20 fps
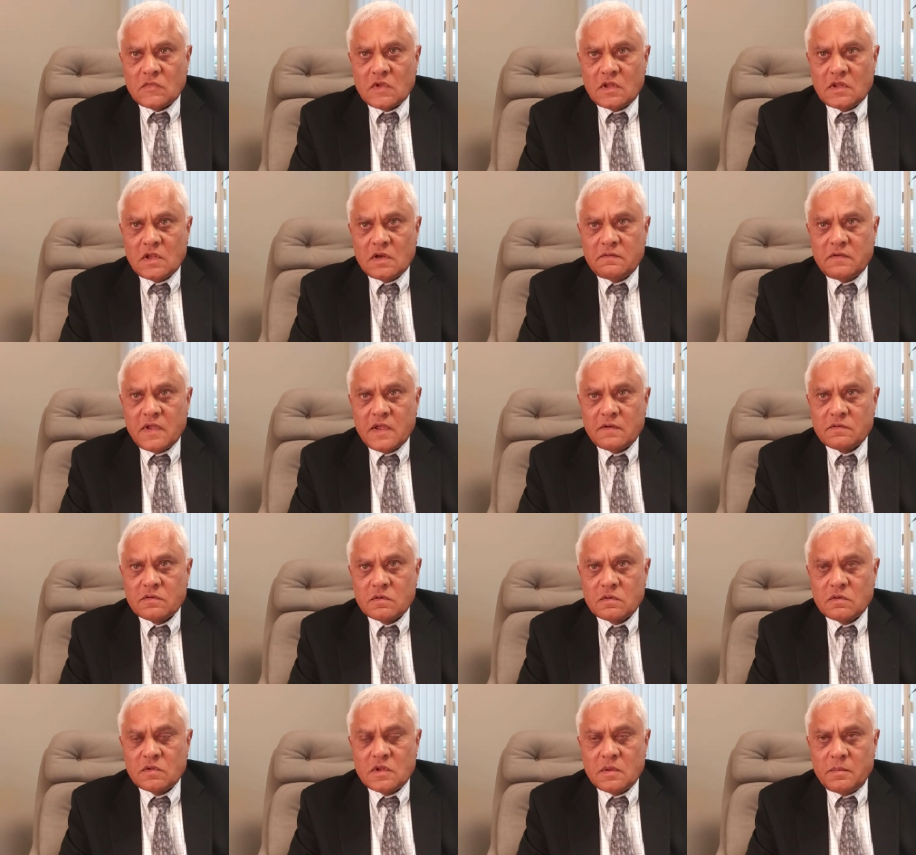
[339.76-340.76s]
that we have to
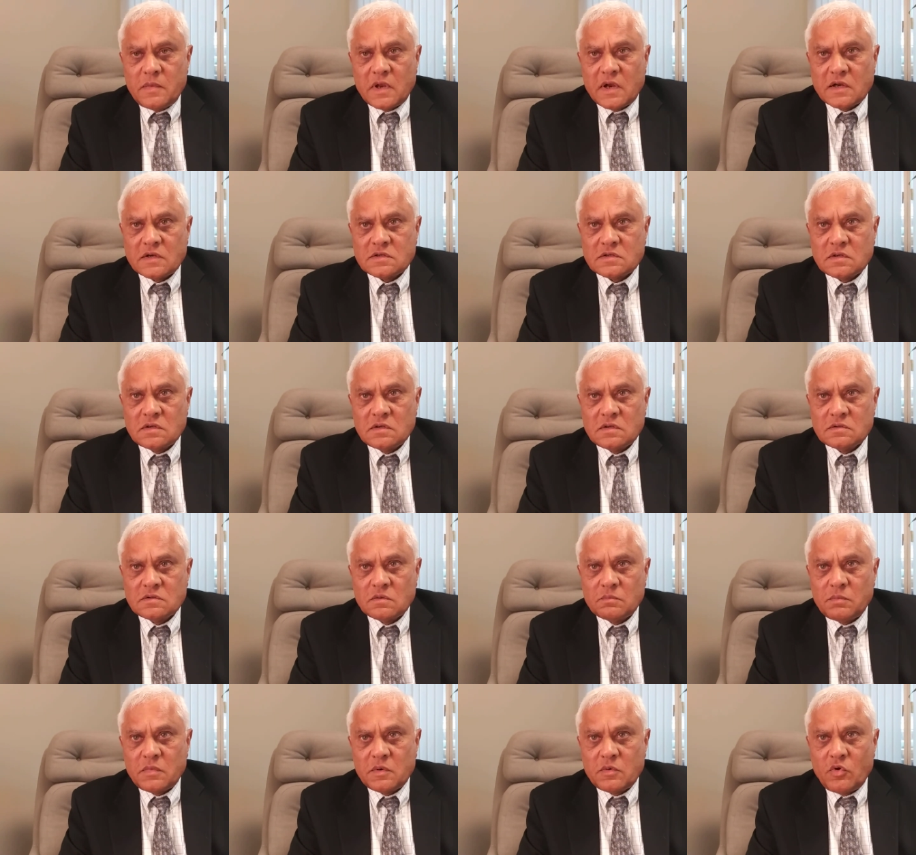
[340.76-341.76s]
do the minutes.
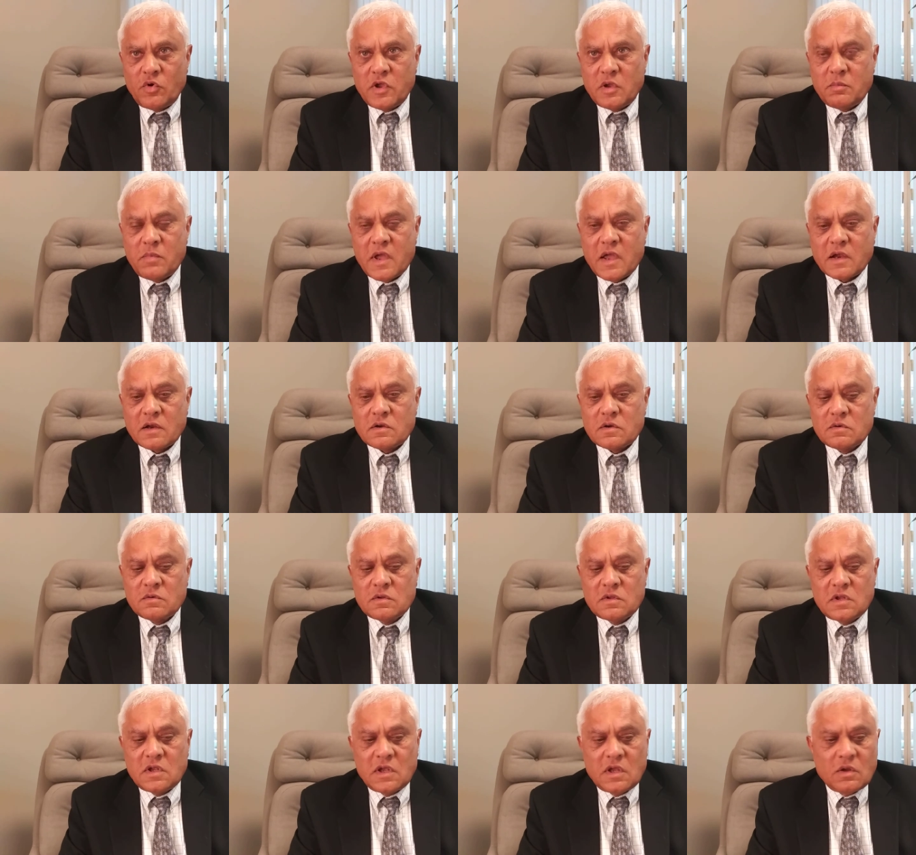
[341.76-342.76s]
So, but going back to
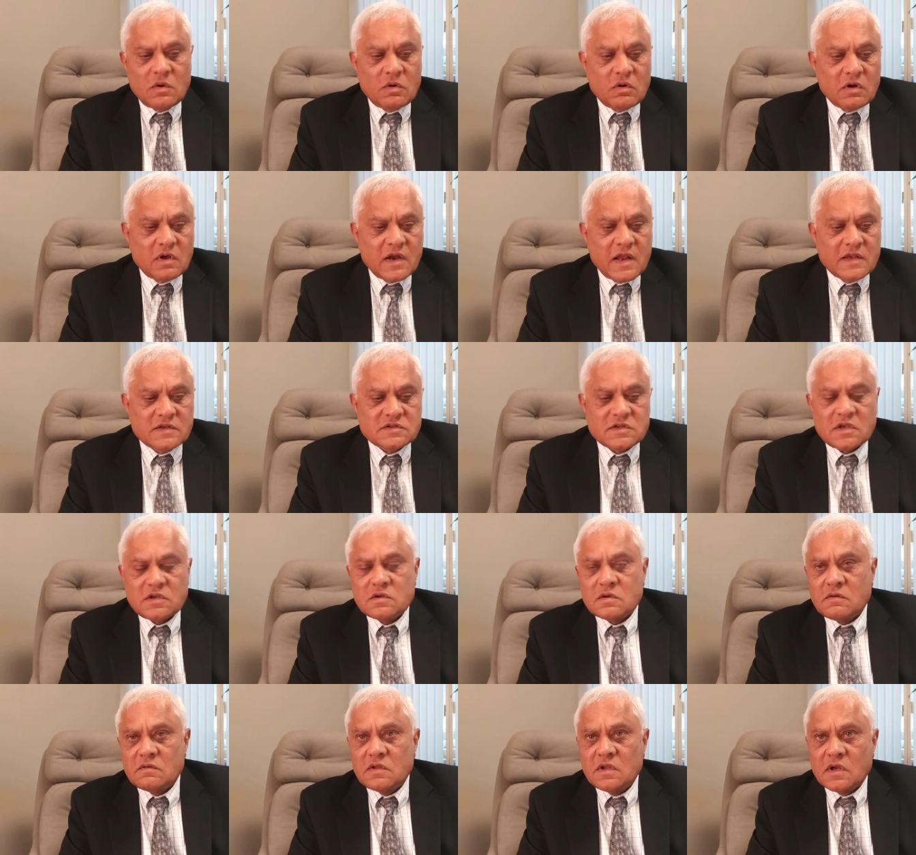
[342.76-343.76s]
the
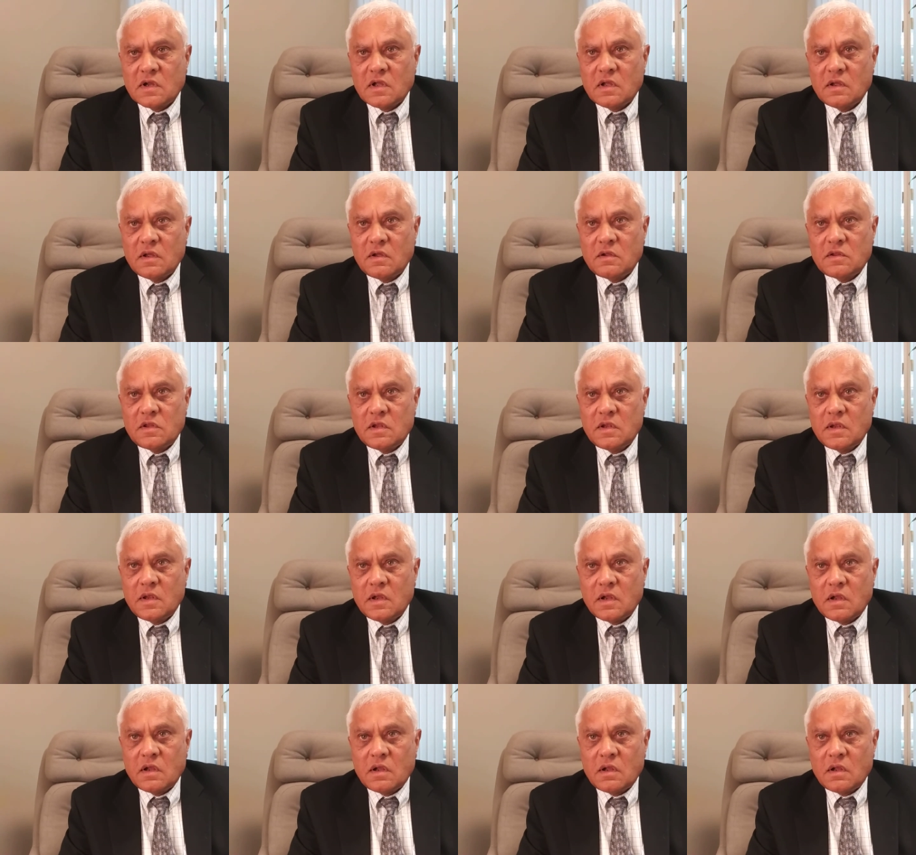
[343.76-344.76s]
organization of the
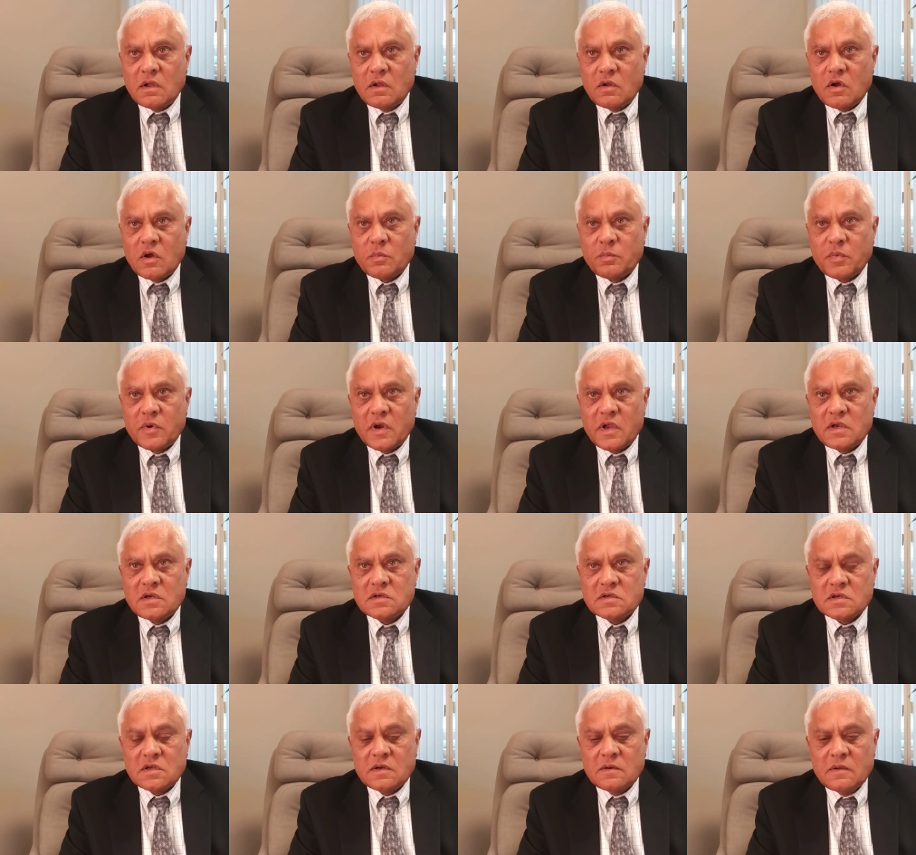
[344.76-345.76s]
the
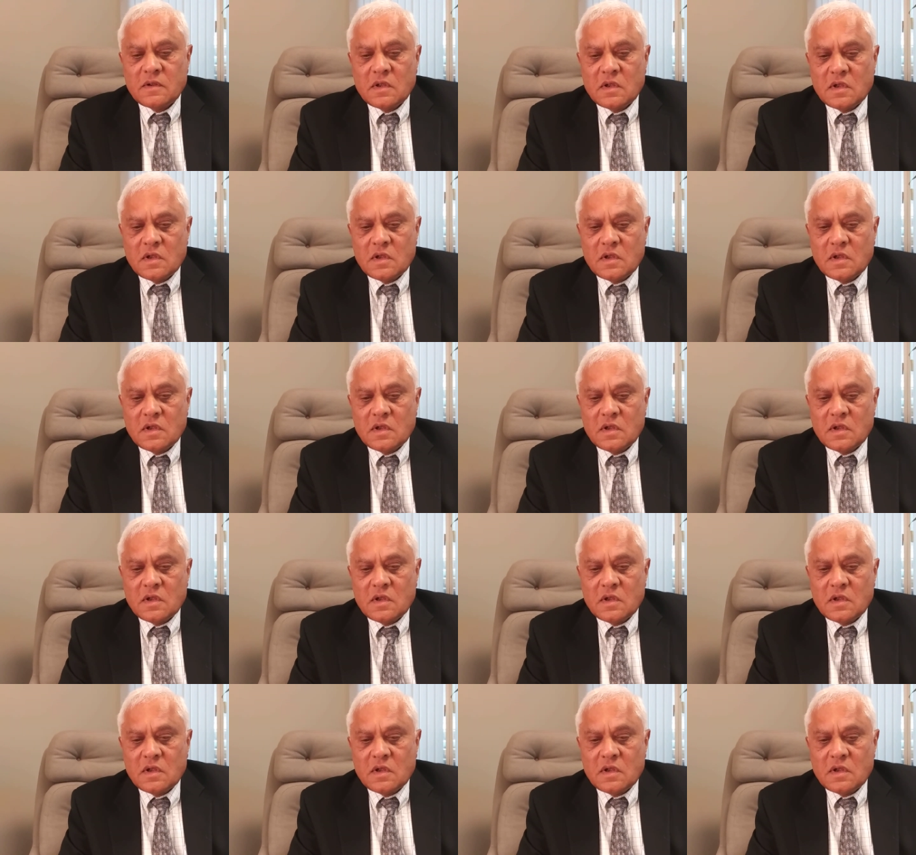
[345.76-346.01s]
corporation,